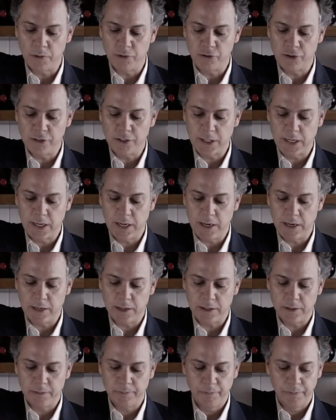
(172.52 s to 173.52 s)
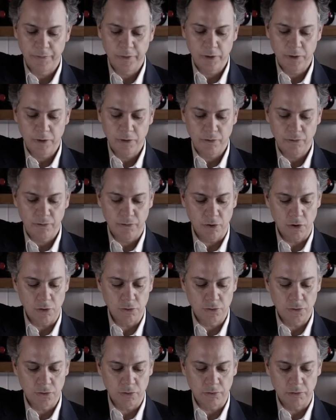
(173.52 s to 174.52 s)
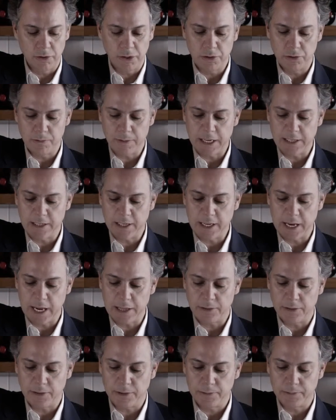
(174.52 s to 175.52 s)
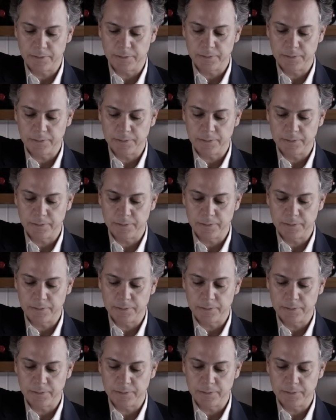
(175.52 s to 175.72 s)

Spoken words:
which is clear, flows through into my decanter.